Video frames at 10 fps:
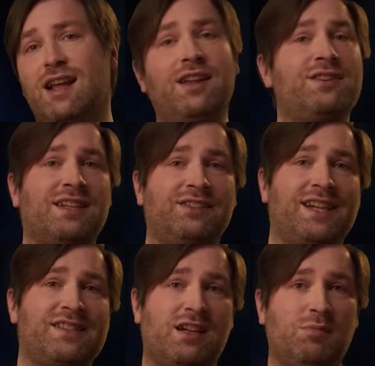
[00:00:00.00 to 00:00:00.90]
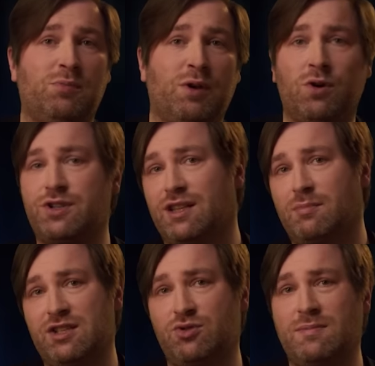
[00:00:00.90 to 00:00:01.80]
Until next time, I'll be watching the
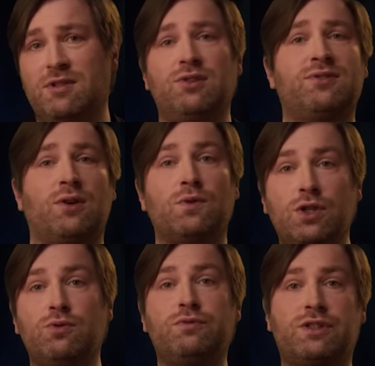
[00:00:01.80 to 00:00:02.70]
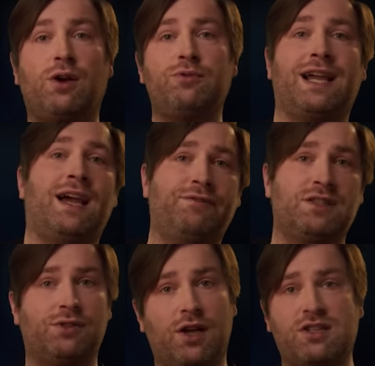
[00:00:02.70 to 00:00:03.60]
mainstream news, so you don't have
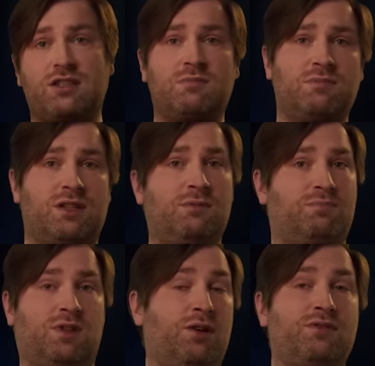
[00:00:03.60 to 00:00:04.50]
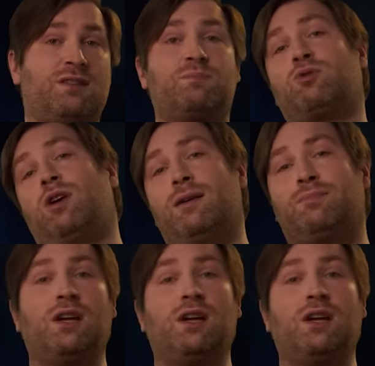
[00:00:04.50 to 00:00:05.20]
to. Don't su su don't subscribe.